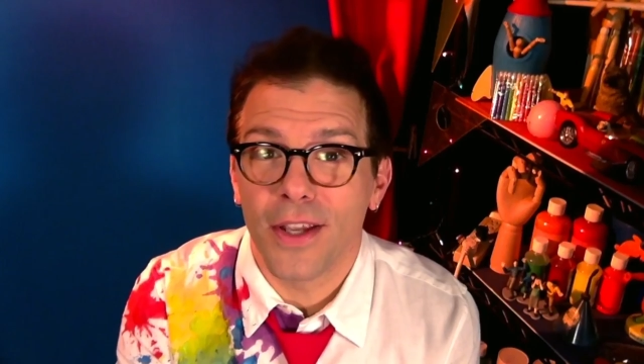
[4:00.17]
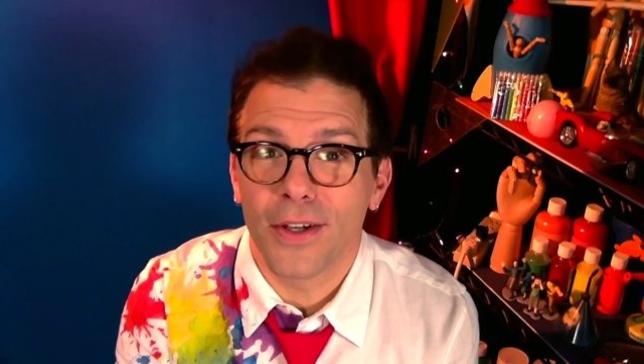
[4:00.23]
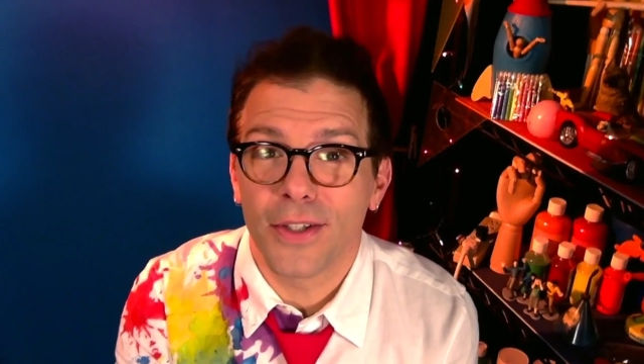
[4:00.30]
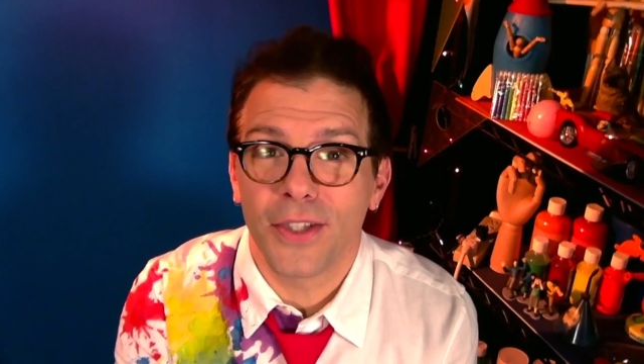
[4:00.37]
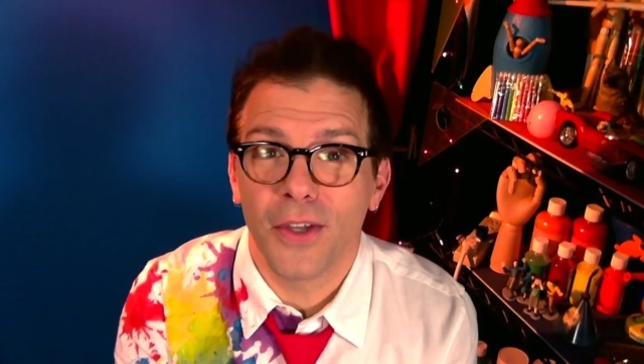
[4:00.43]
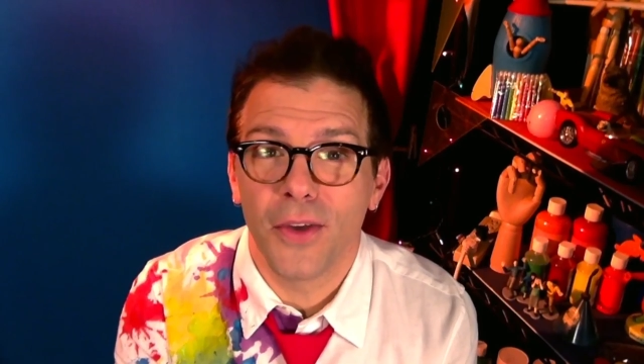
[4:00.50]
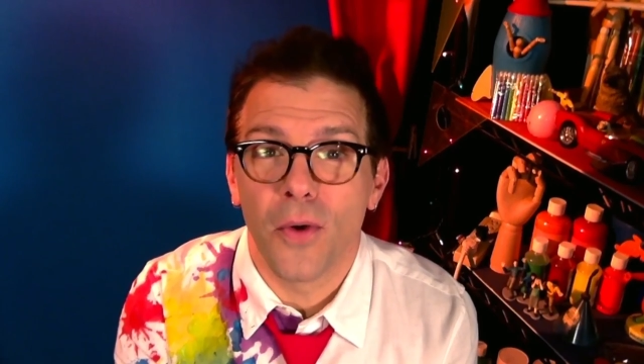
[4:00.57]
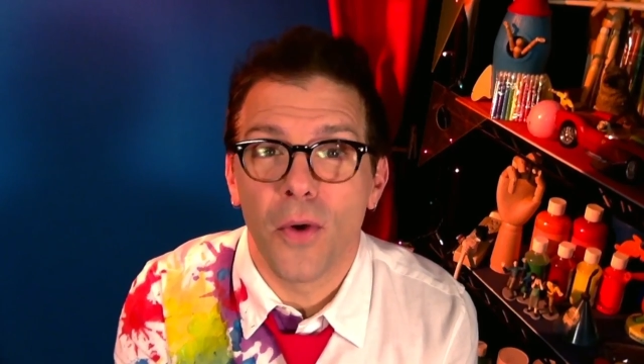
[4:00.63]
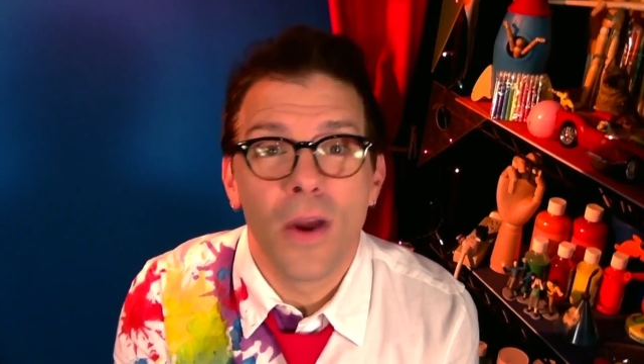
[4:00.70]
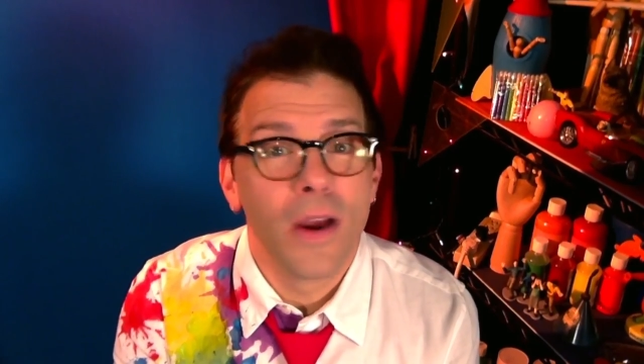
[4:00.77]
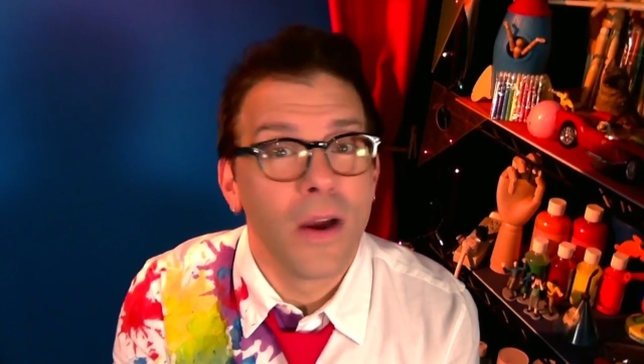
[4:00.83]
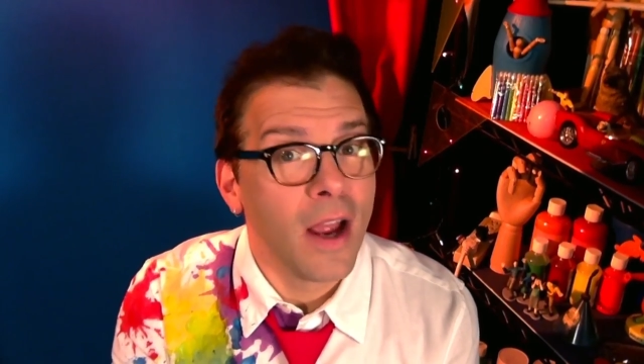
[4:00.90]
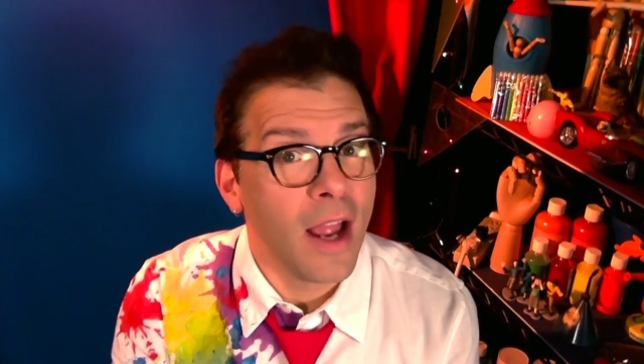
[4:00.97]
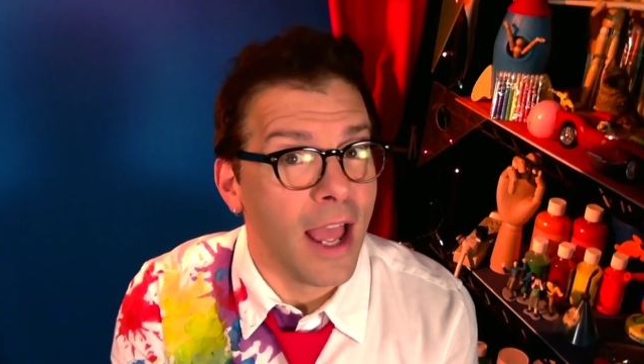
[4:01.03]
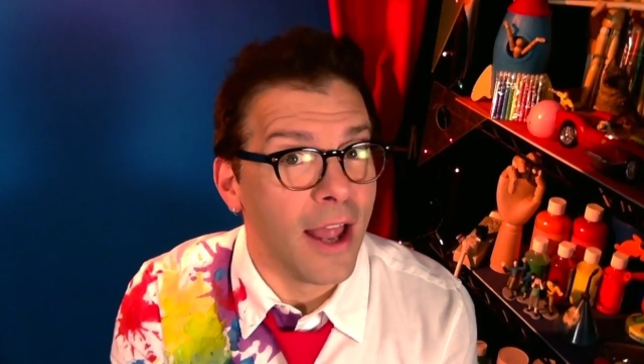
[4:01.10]
to year two.
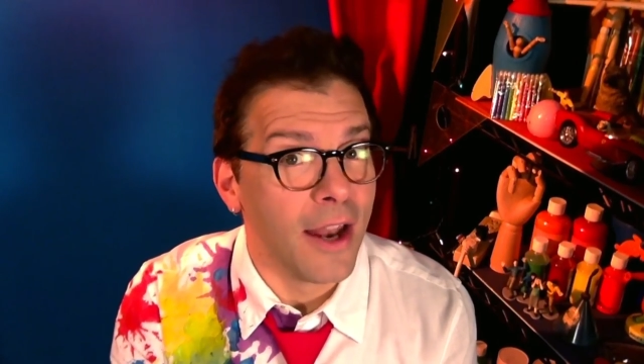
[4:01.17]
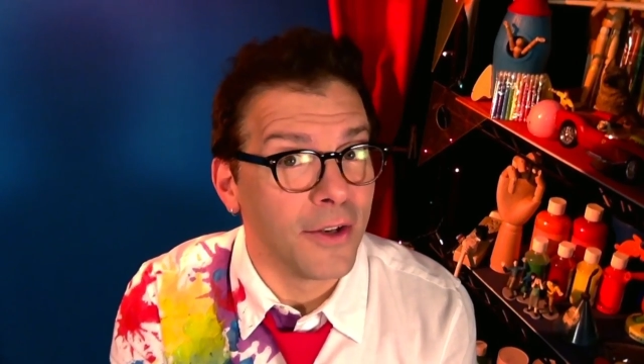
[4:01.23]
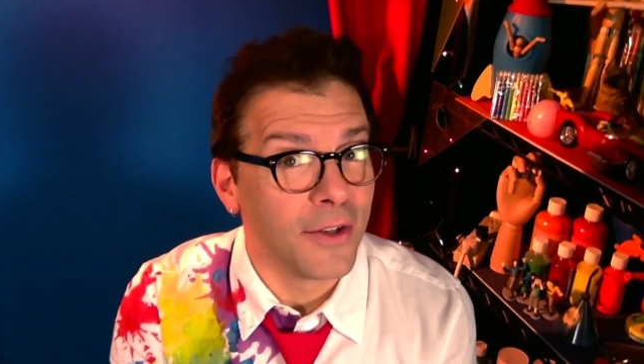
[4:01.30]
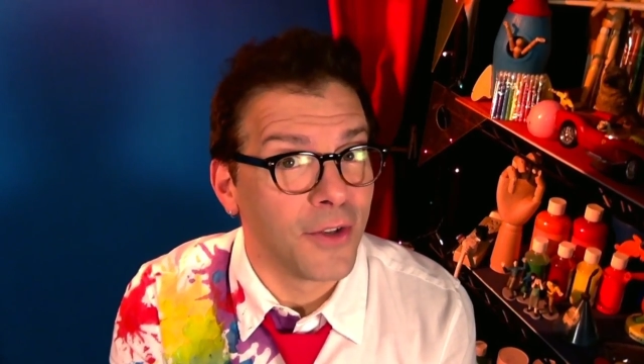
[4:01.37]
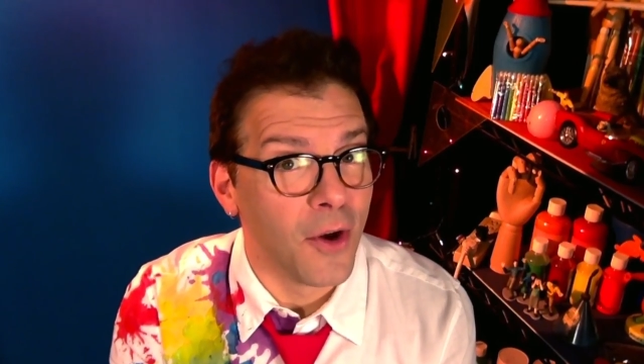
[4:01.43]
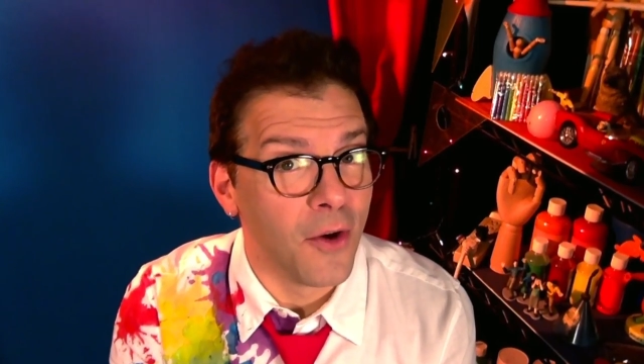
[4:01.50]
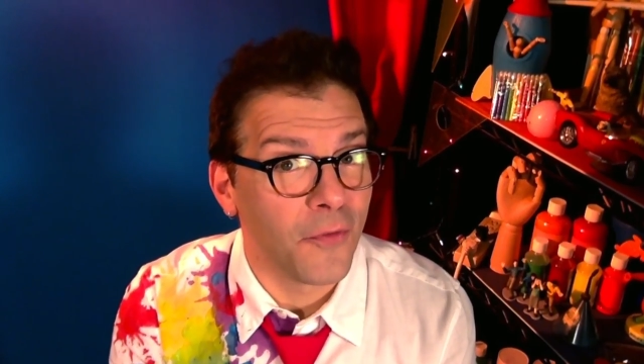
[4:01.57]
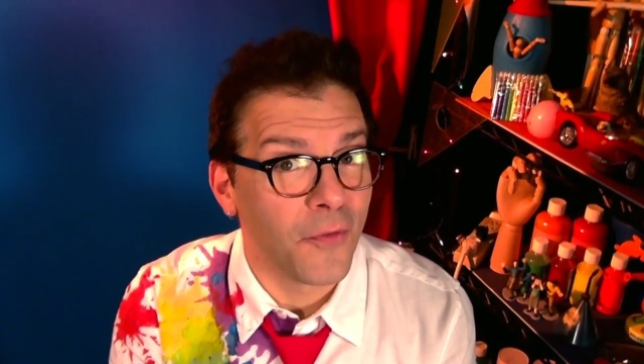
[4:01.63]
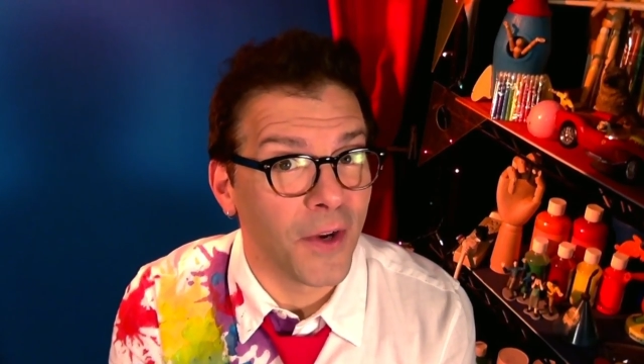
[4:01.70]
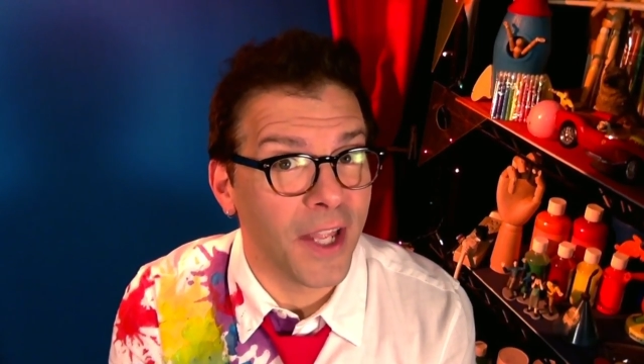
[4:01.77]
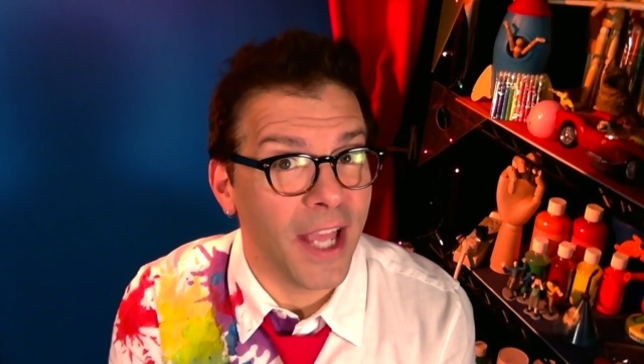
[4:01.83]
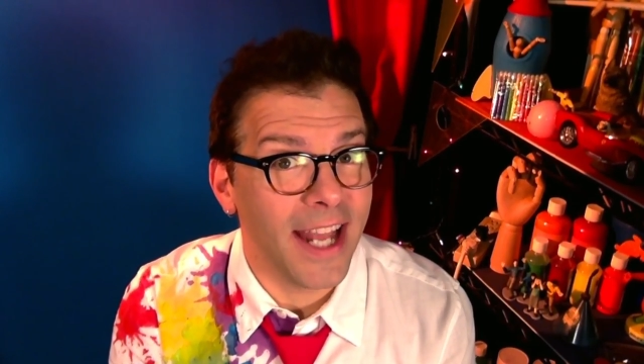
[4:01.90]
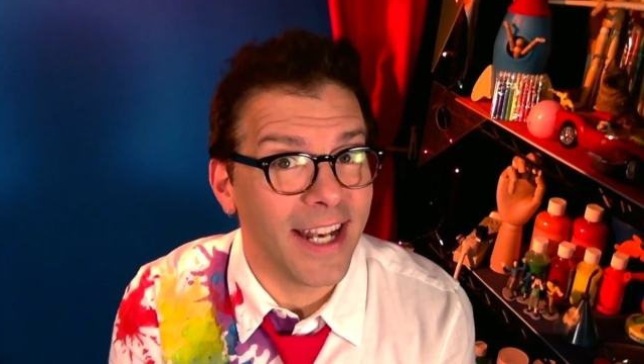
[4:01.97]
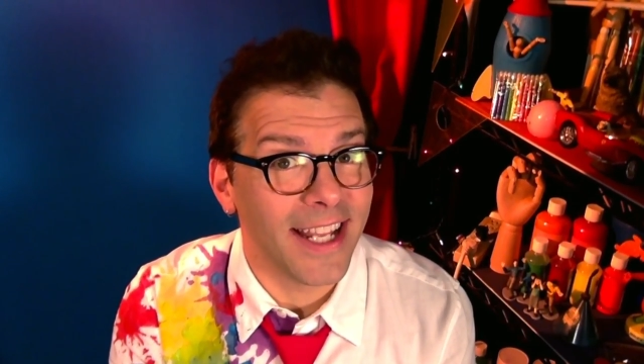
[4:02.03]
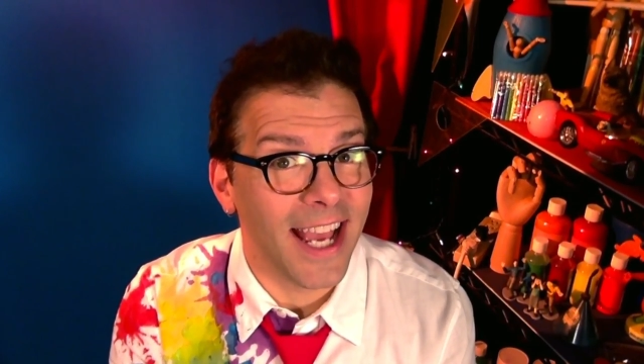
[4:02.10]
And don't
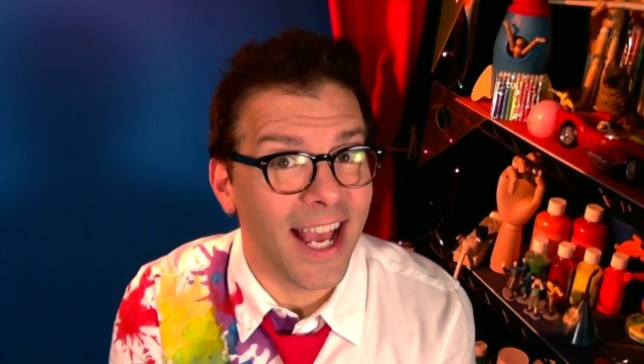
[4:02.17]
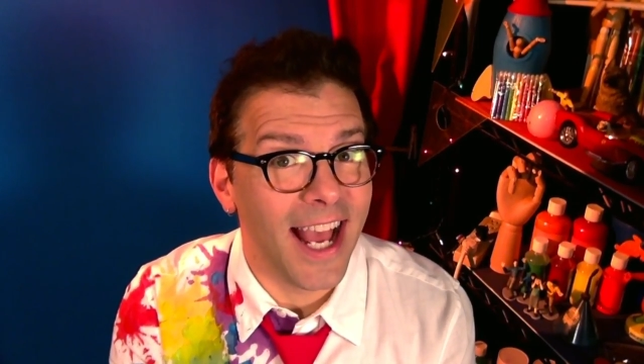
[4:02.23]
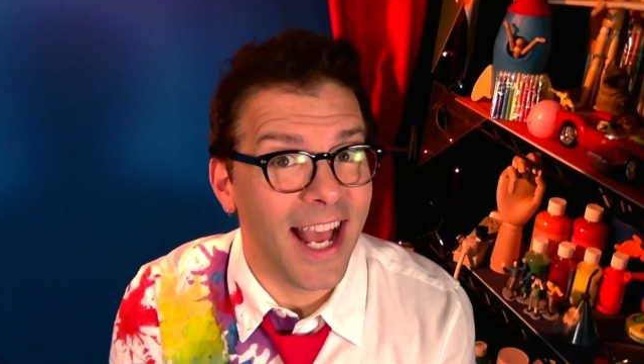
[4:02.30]
forget,